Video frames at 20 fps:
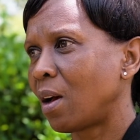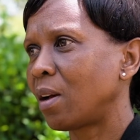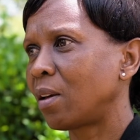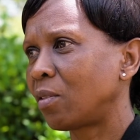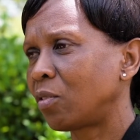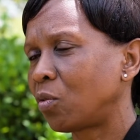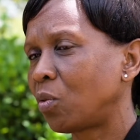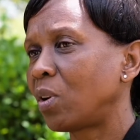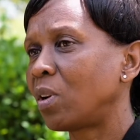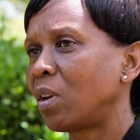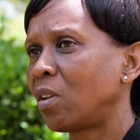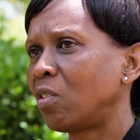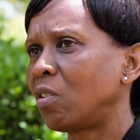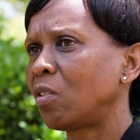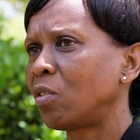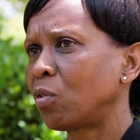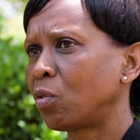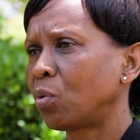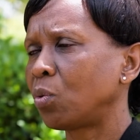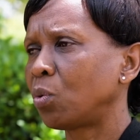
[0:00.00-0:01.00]

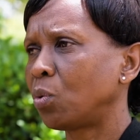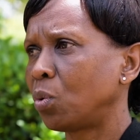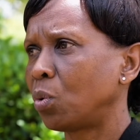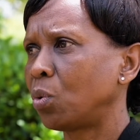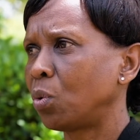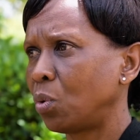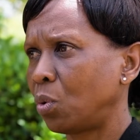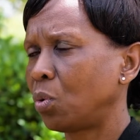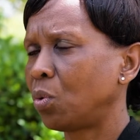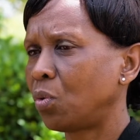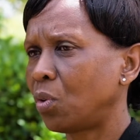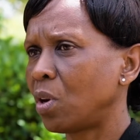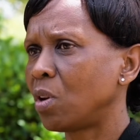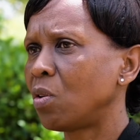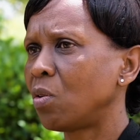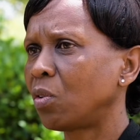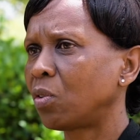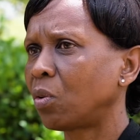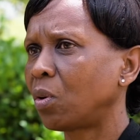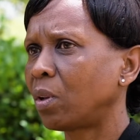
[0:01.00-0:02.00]
strategies to
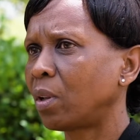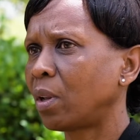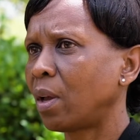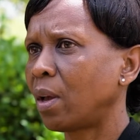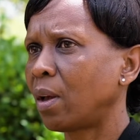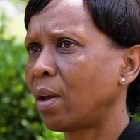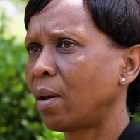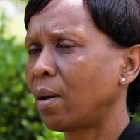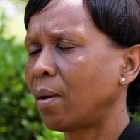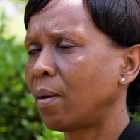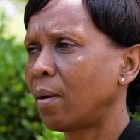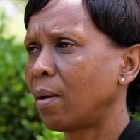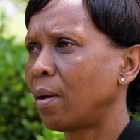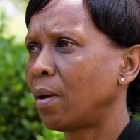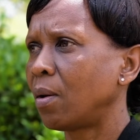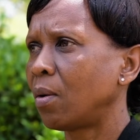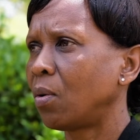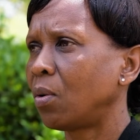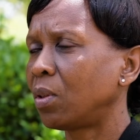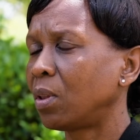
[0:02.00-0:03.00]
reduce on
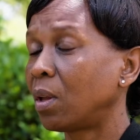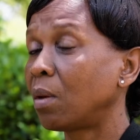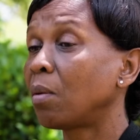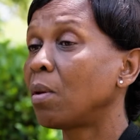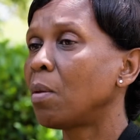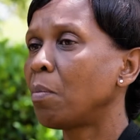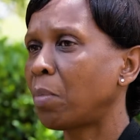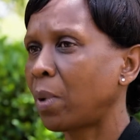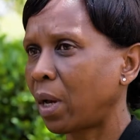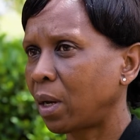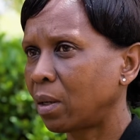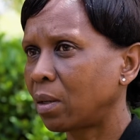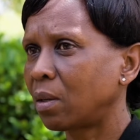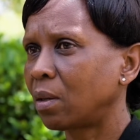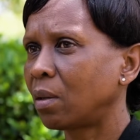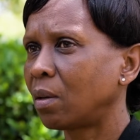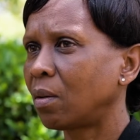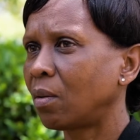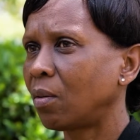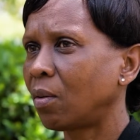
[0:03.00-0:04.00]
the impact
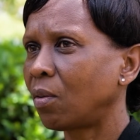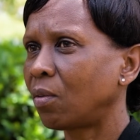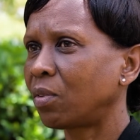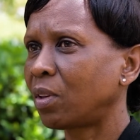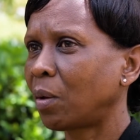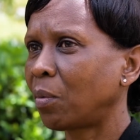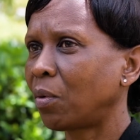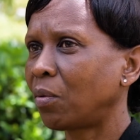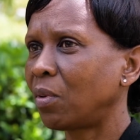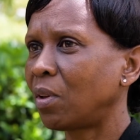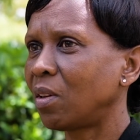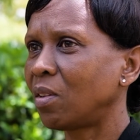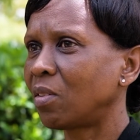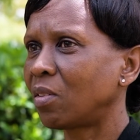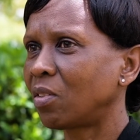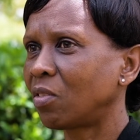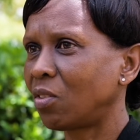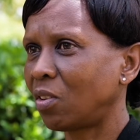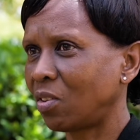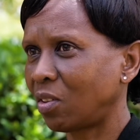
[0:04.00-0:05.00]
of some of these
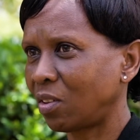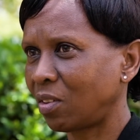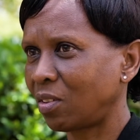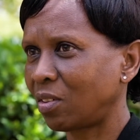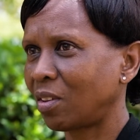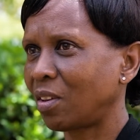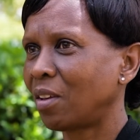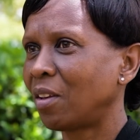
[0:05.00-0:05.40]
risks.